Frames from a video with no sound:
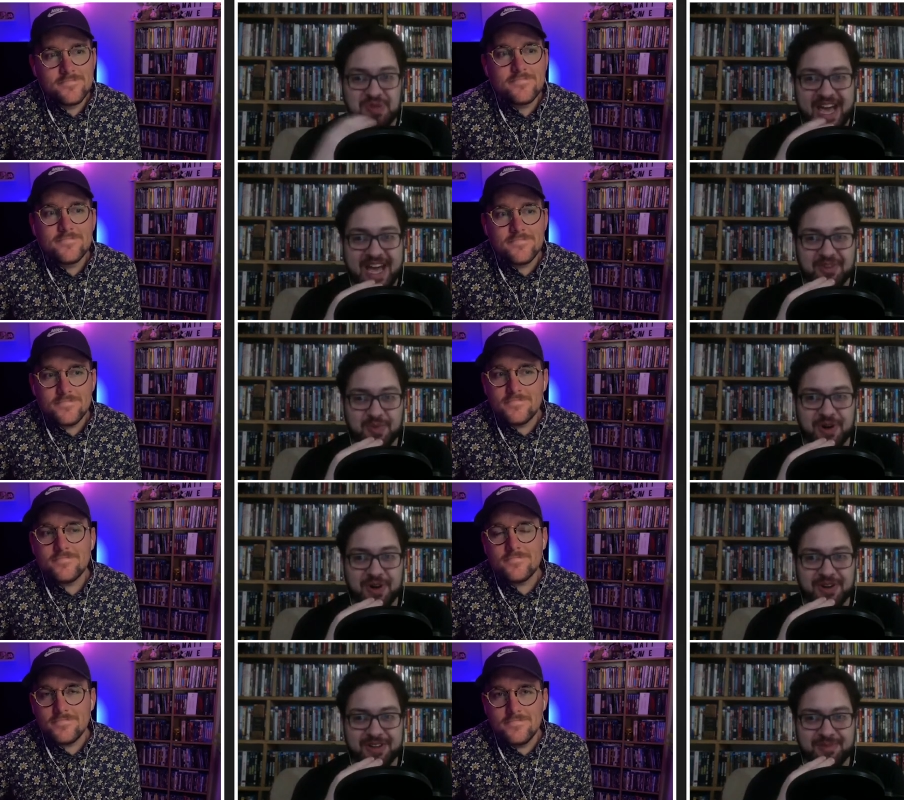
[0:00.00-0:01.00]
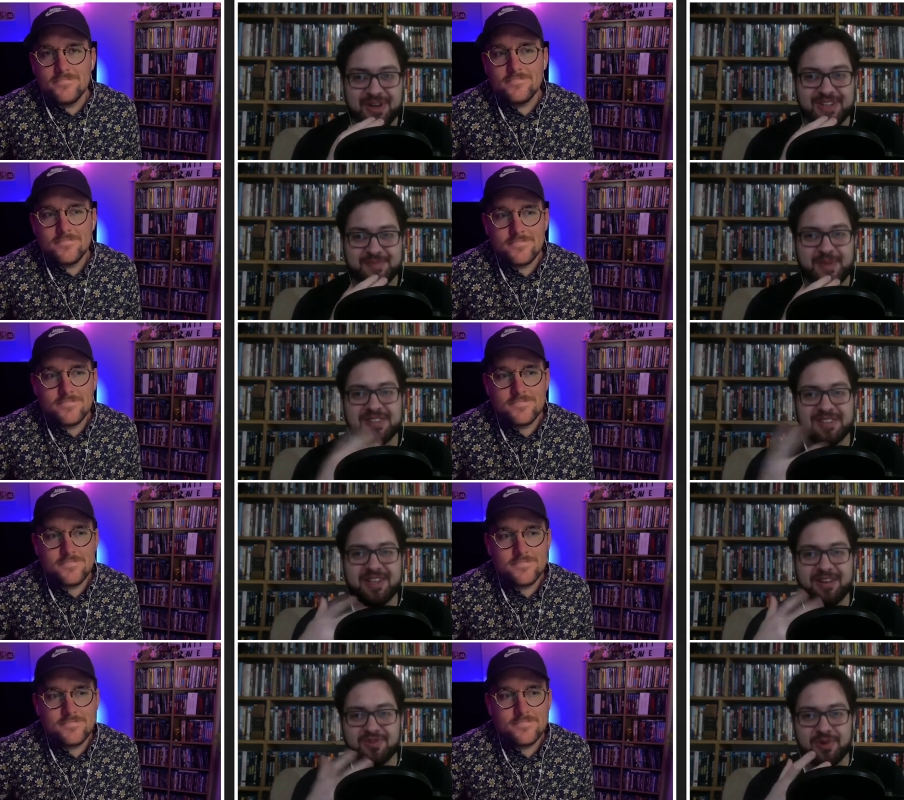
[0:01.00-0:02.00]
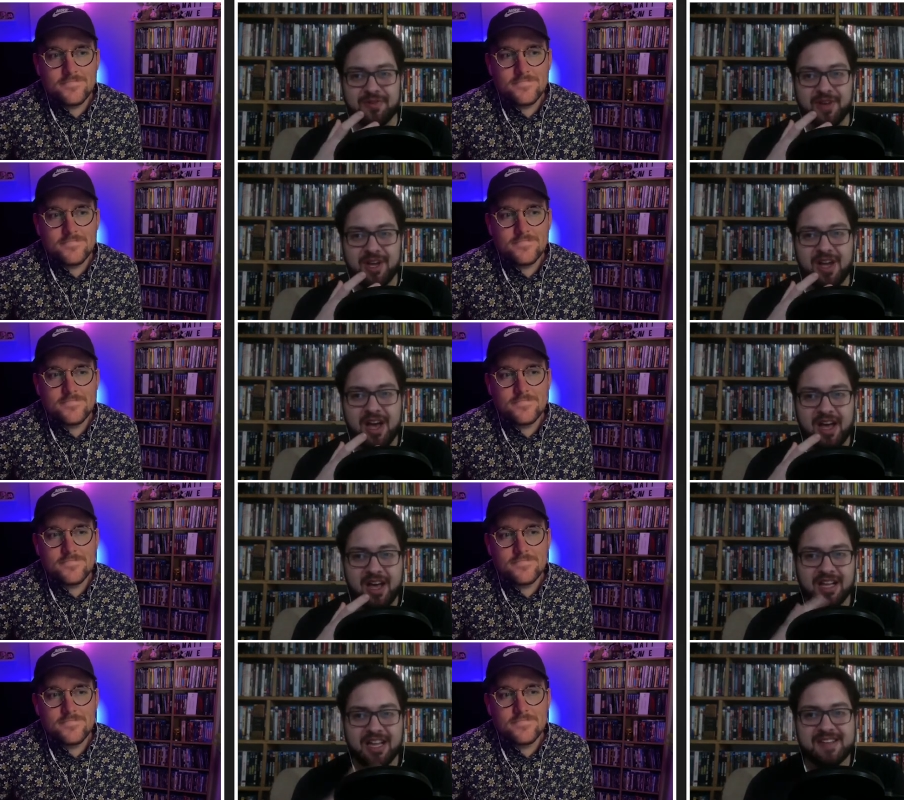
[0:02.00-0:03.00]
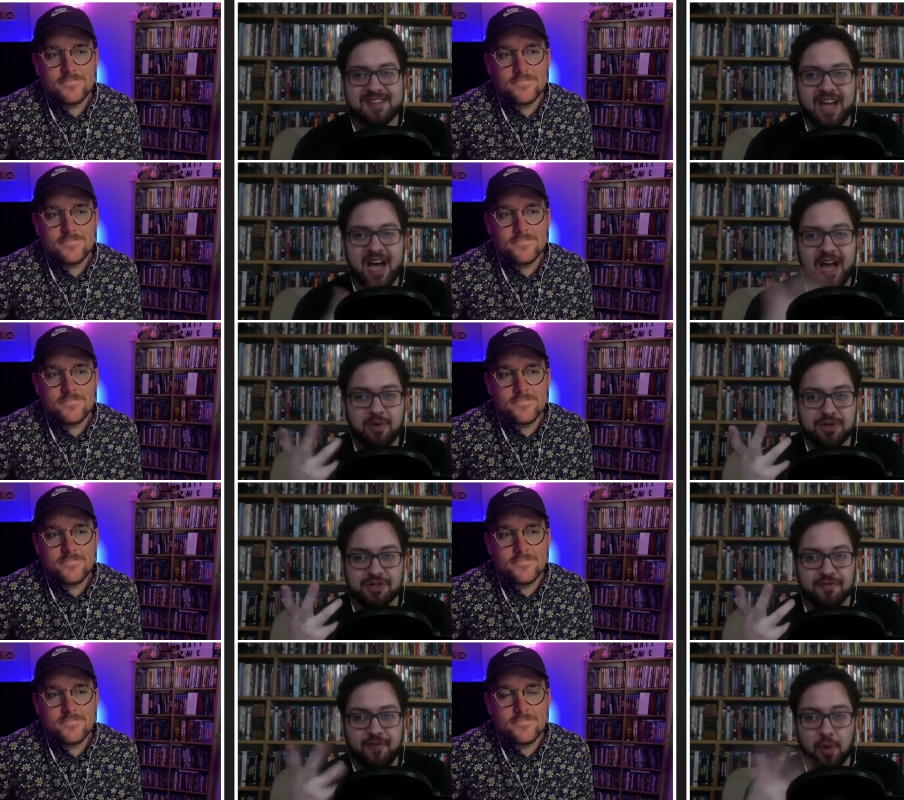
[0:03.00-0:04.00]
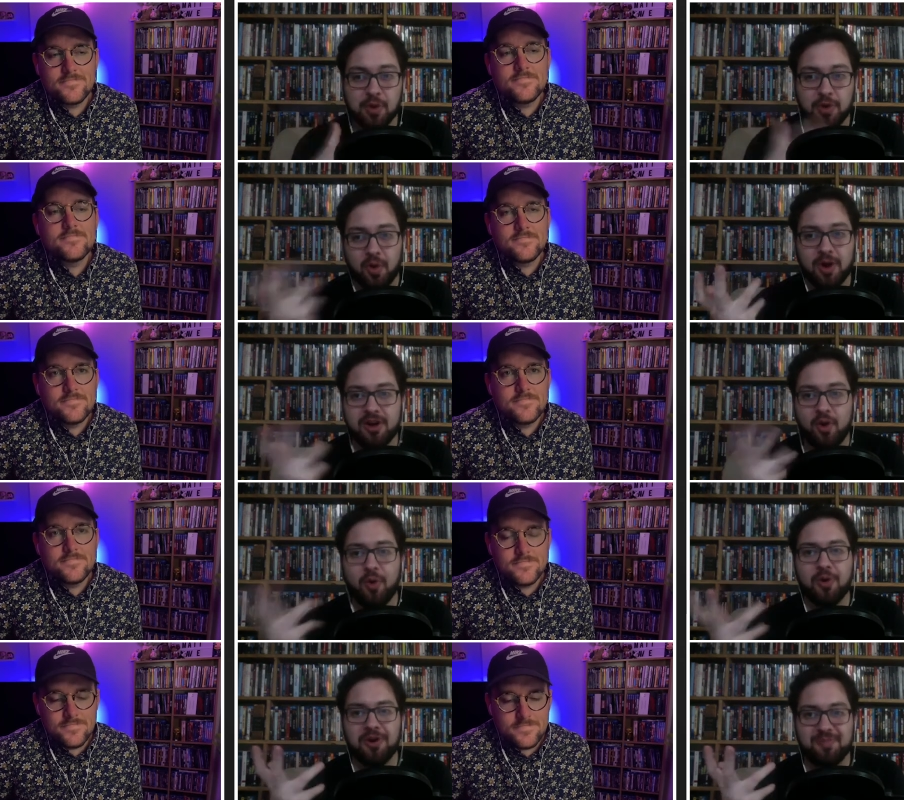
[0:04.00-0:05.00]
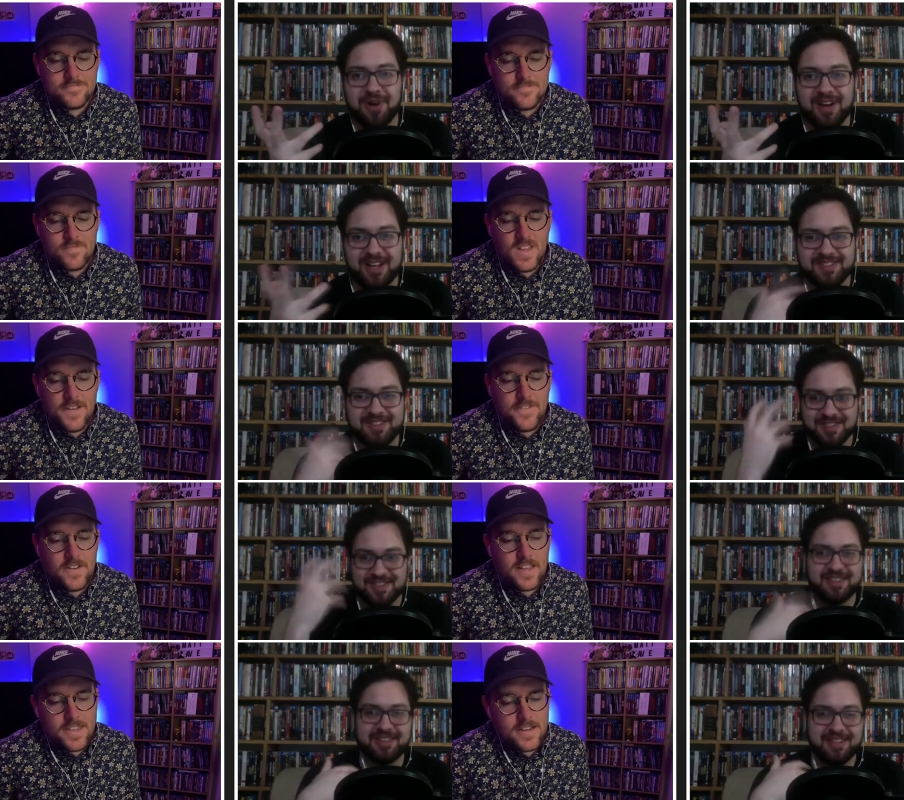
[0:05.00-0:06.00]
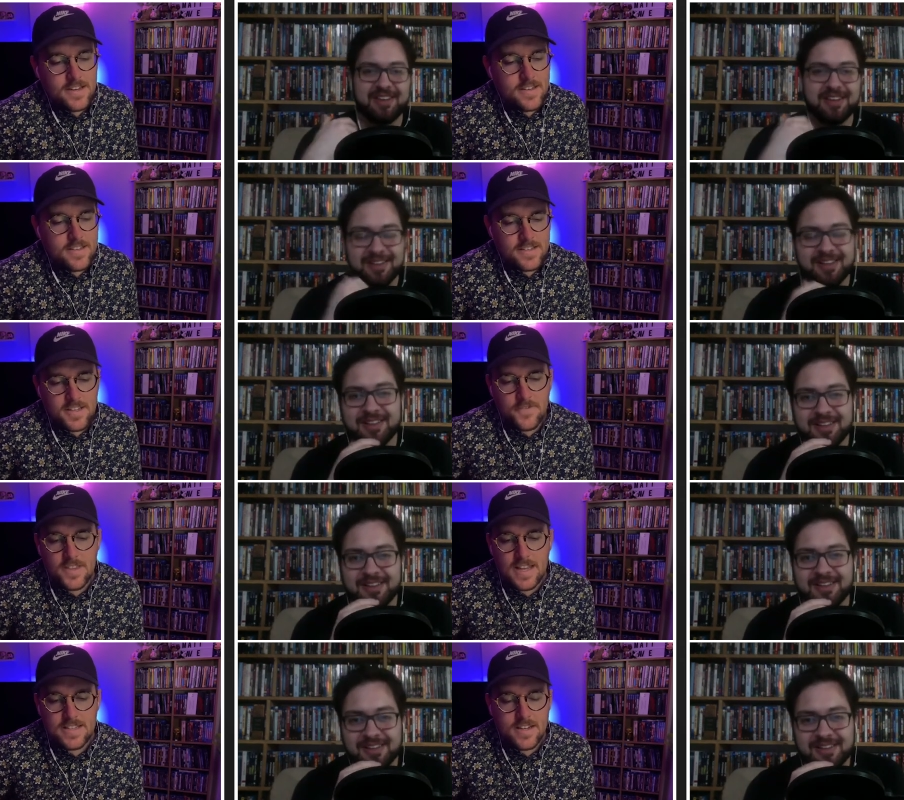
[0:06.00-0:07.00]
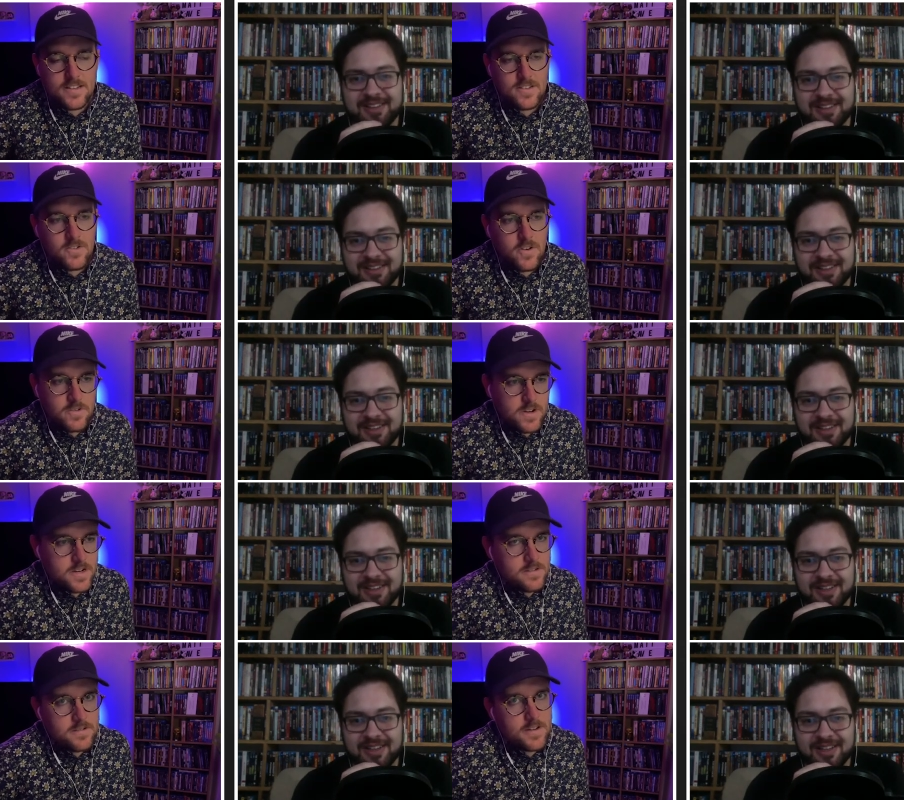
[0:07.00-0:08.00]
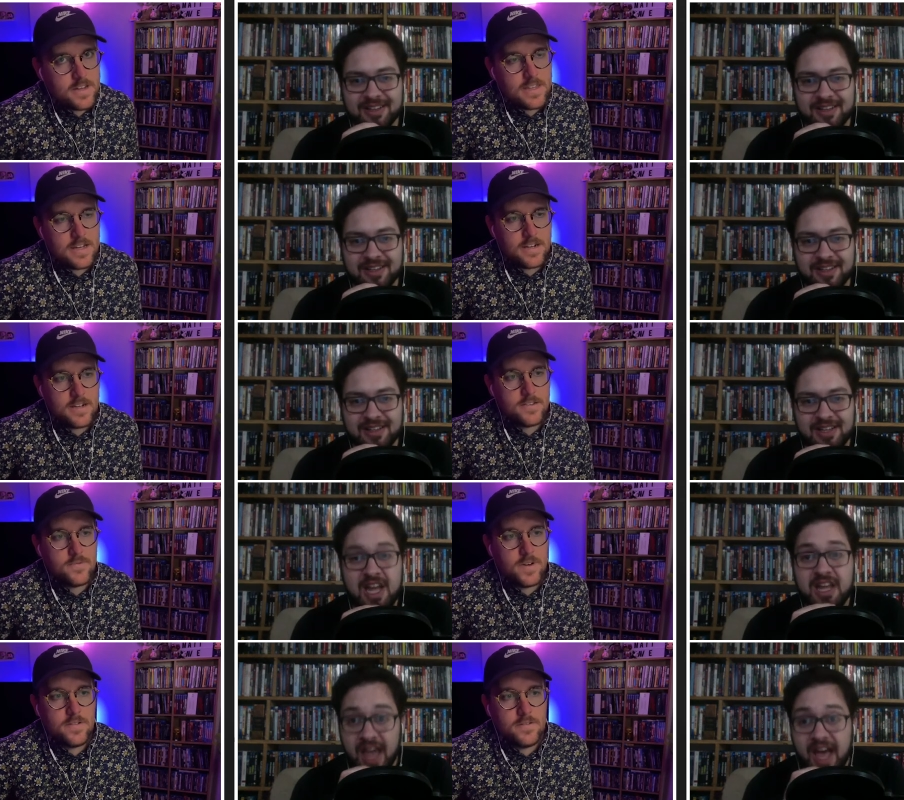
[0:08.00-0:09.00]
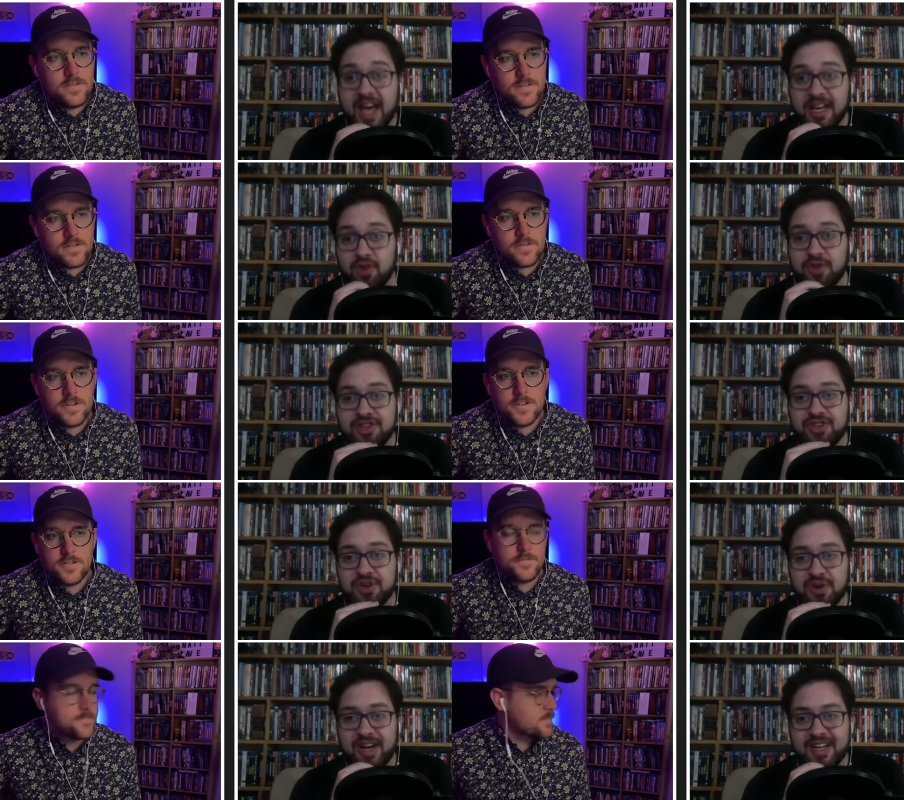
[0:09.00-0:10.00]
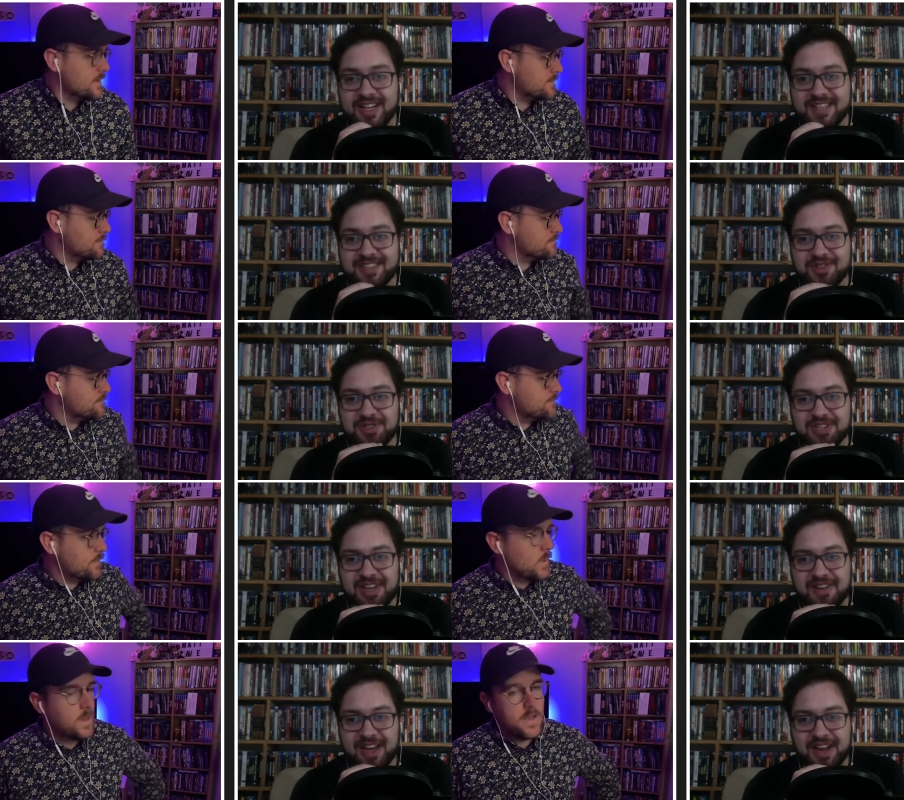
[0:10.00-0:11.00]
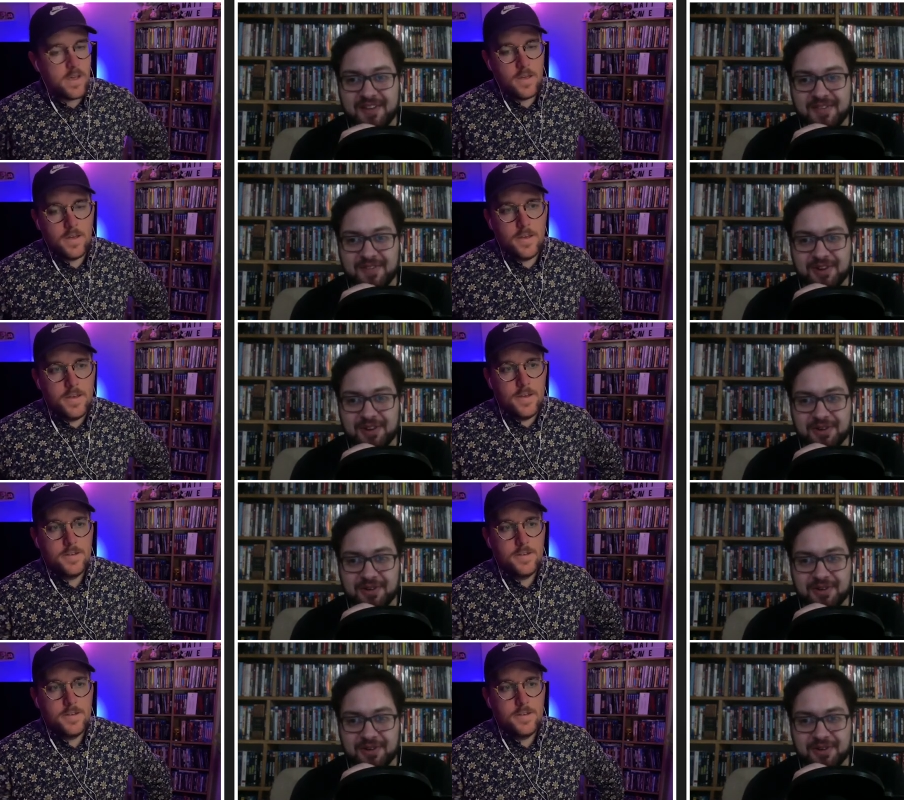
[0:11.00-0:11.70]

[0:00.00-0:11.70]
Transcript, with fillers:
Speaker 1: to that where mm. but it's based in sort of uh, classic irish folklore and mm-hmm. horror mm. but i felt like
Speaker 2: the the stuff in last night in soho kind of looked like that as well
Speaker 1: yeah no they do it, it's interesting that kind of you